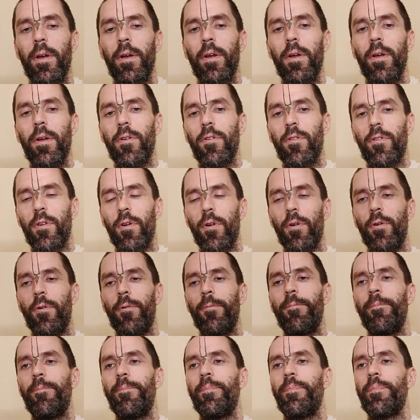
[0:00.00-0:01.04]
So
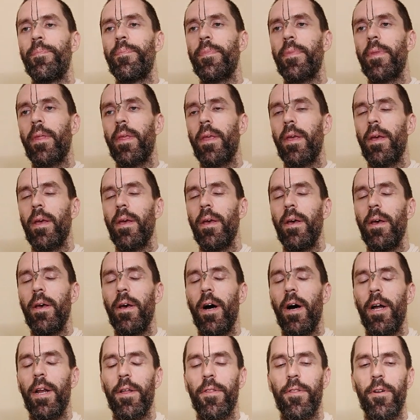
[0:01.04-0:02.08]

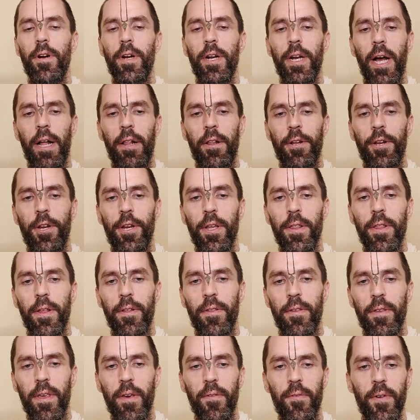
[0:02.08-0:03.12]
another analogy
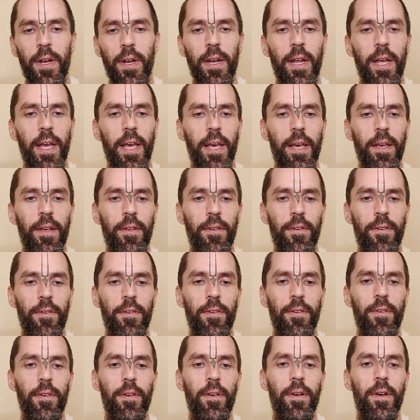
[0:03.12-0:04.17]
that's given
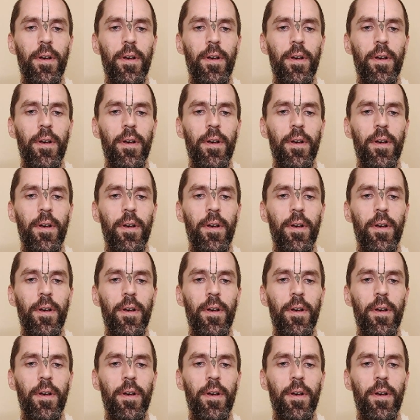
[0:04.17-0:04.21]
is